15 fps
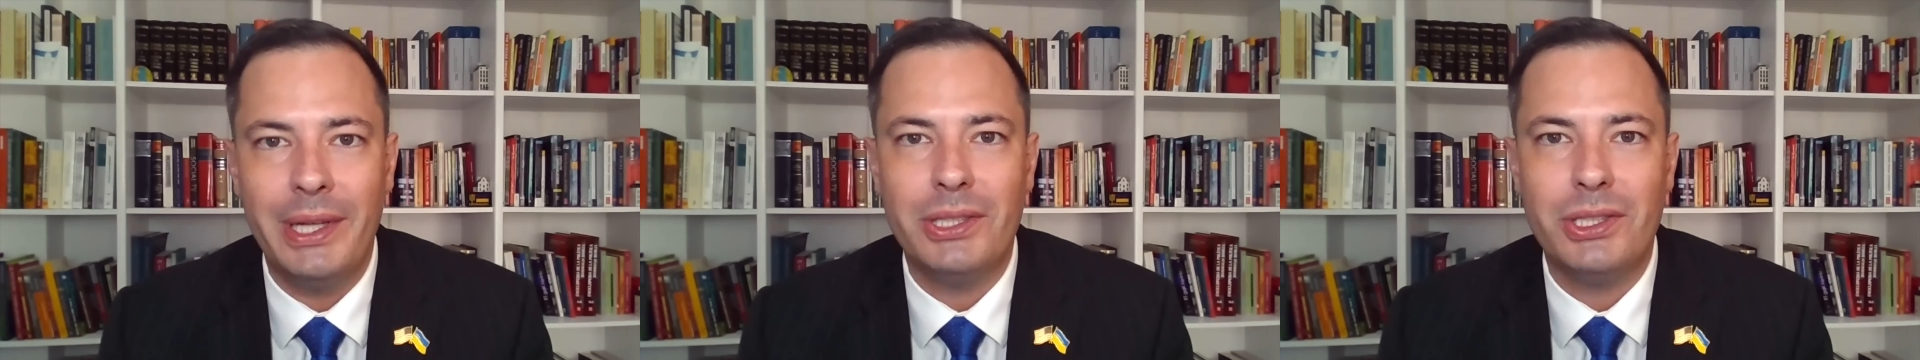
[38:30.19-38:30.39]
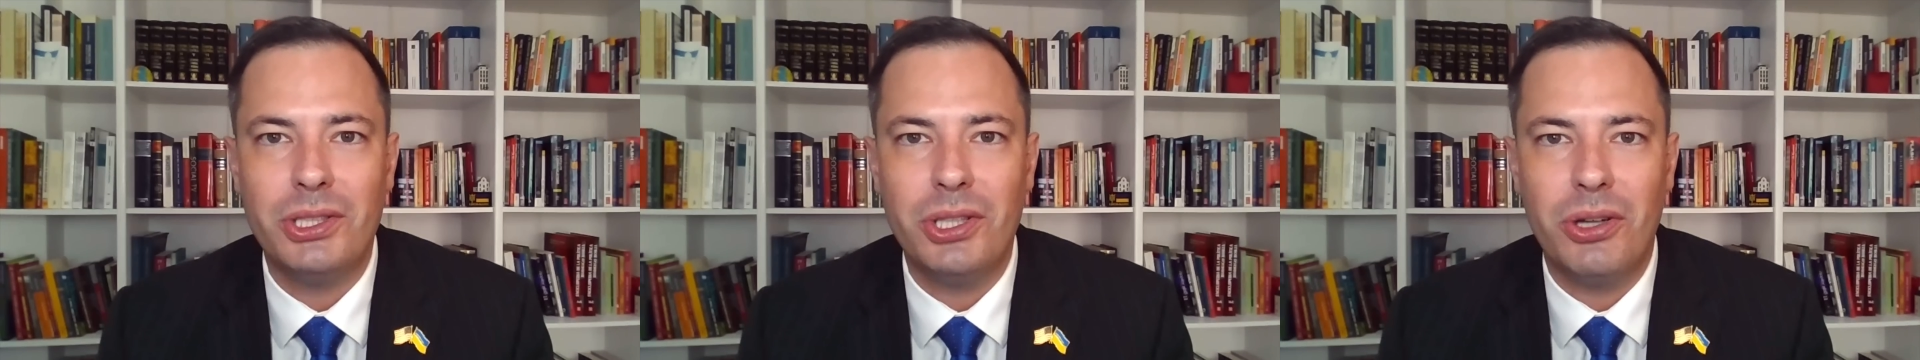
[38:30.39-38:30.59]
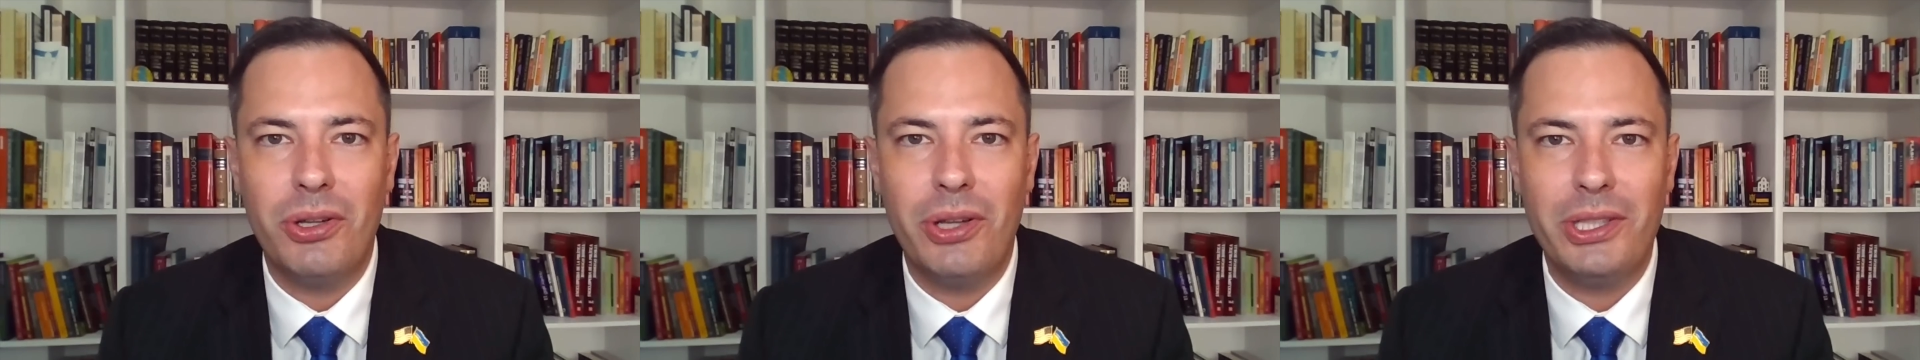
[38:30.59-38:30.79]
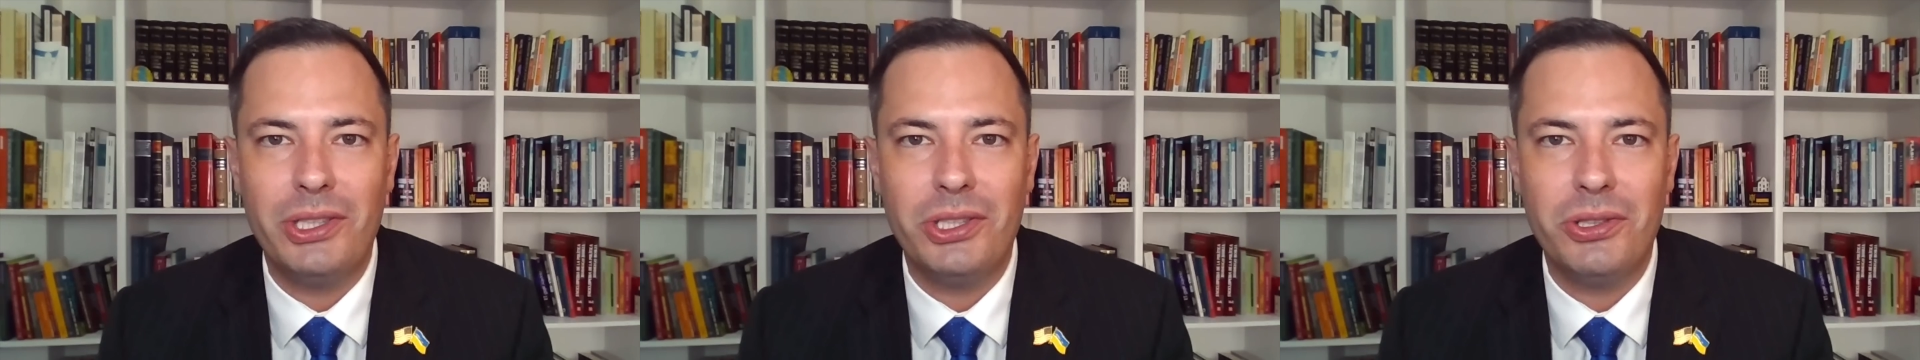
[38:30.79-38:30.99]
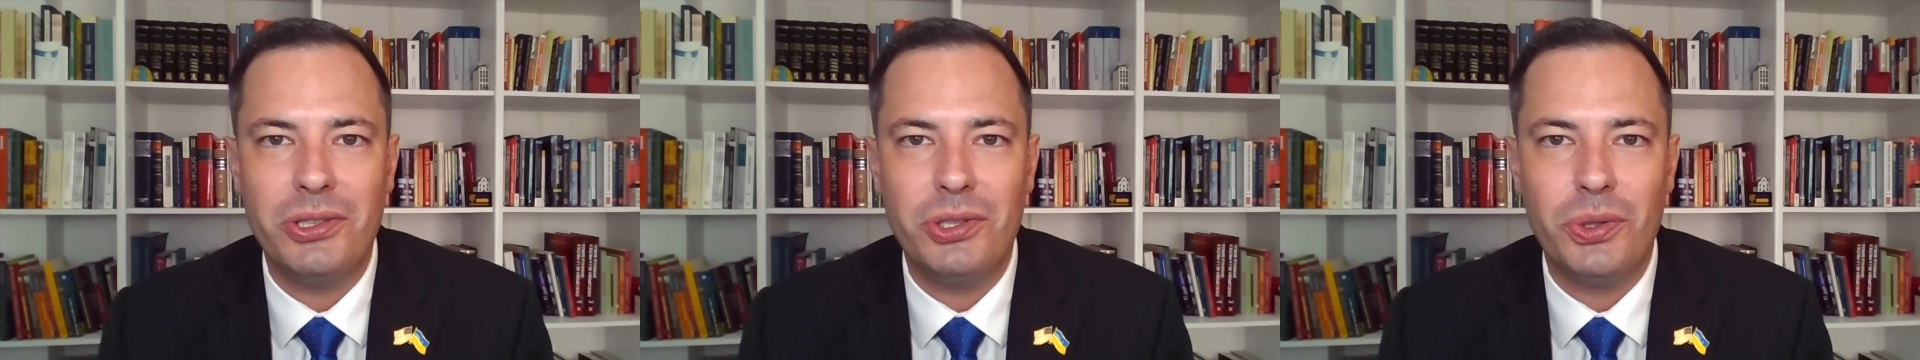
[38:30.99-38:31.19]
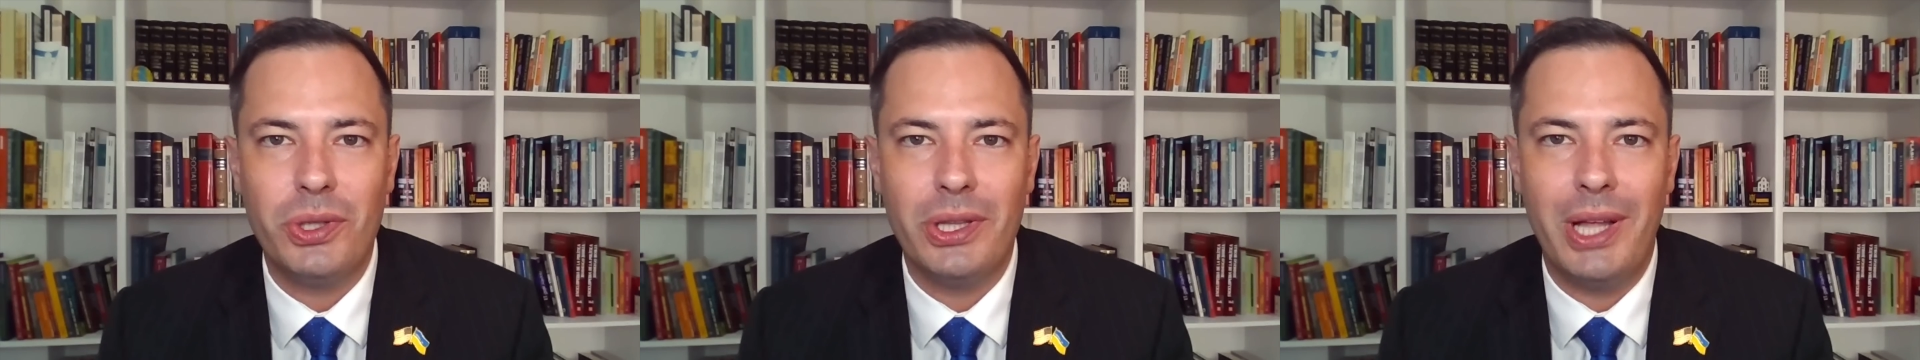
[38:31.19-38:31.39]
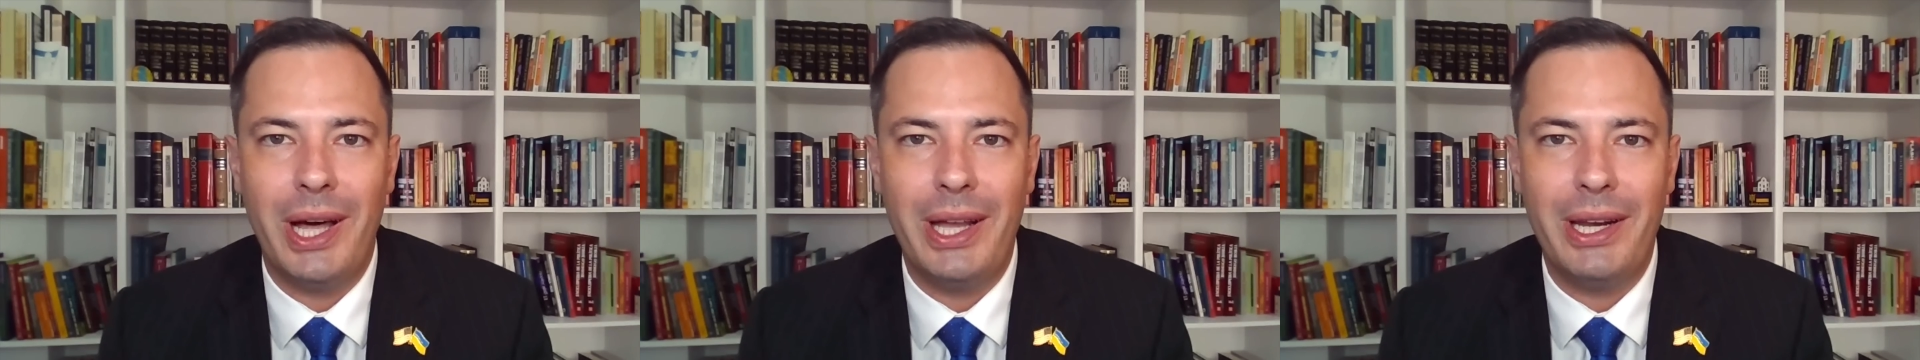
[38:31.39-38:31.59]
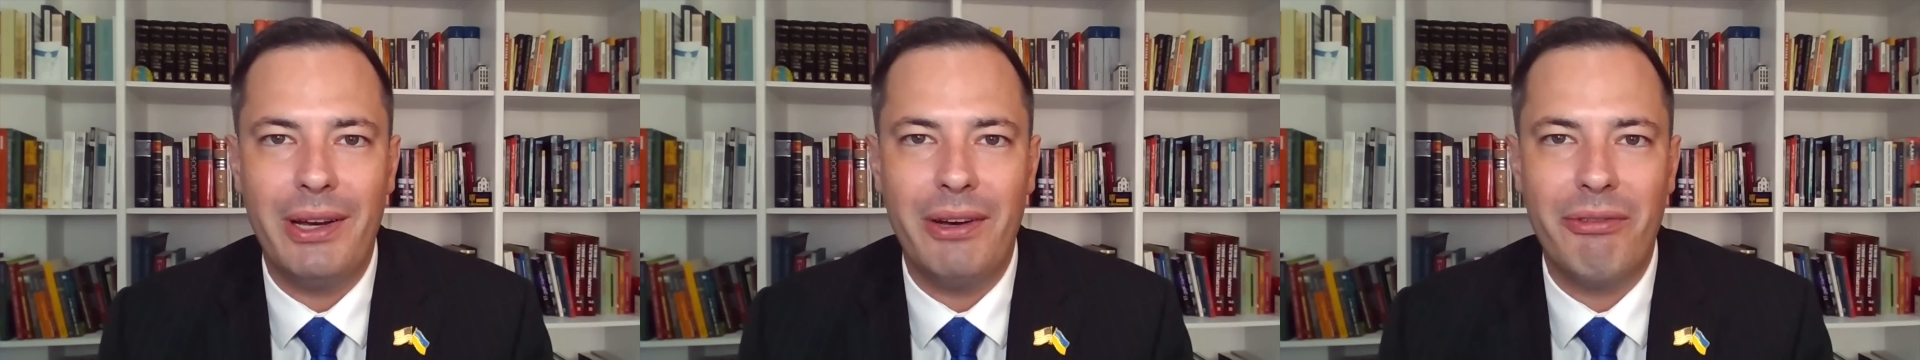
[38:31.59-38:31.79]
So that shows you a
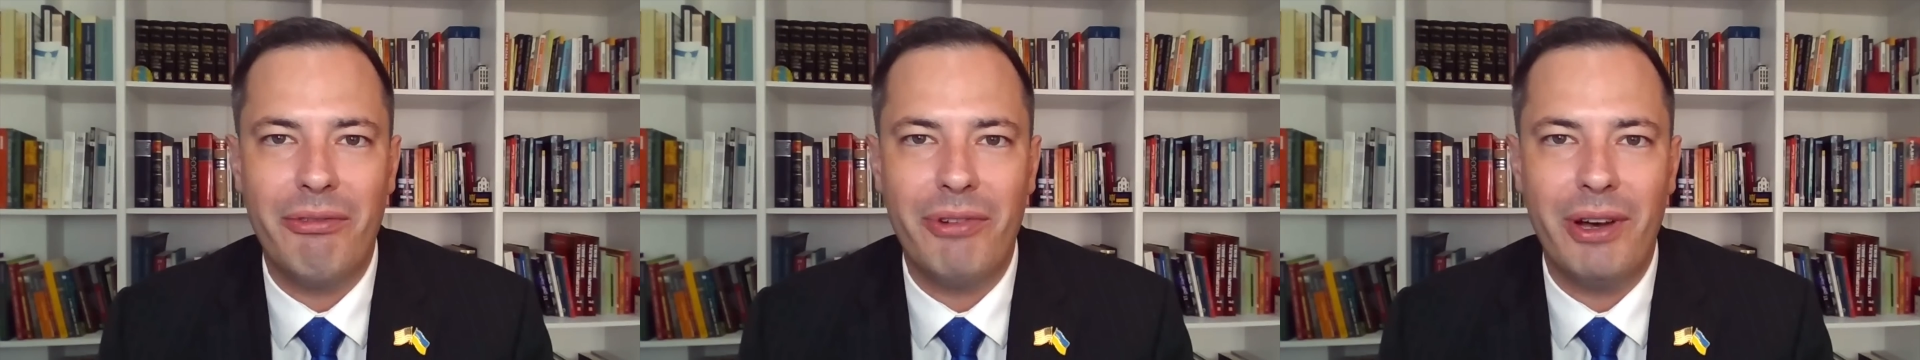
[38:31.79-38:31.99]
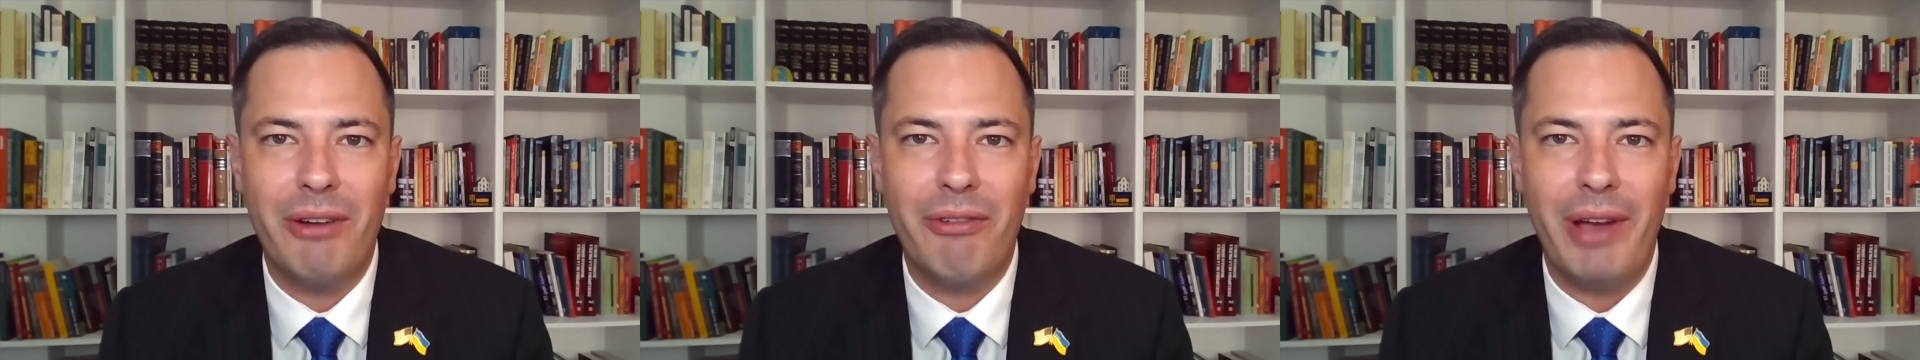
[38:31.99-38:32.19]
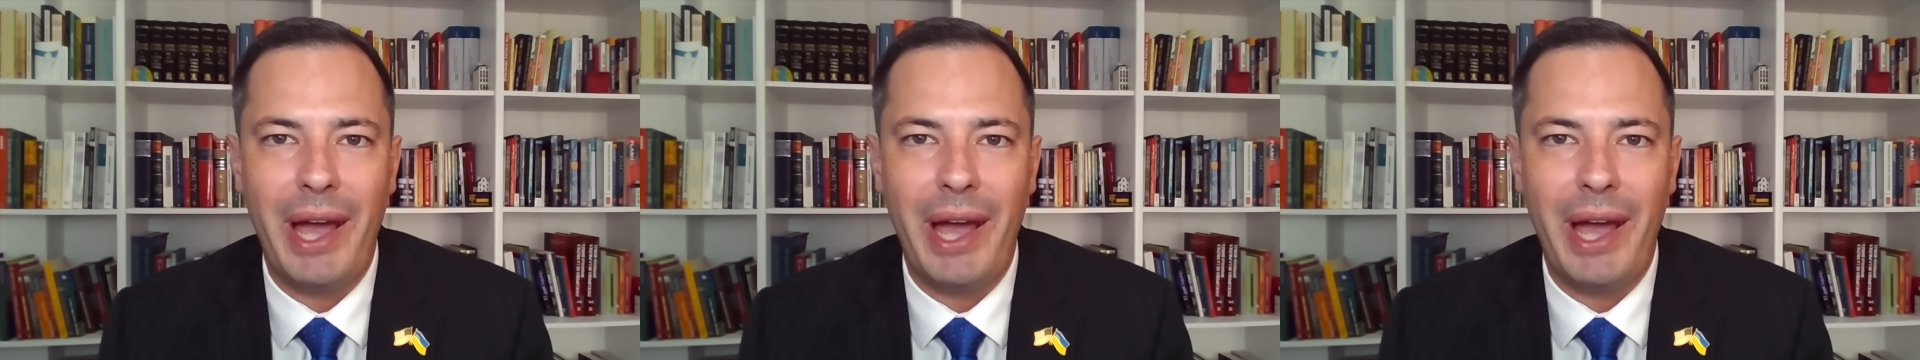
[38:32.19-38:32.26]
lot of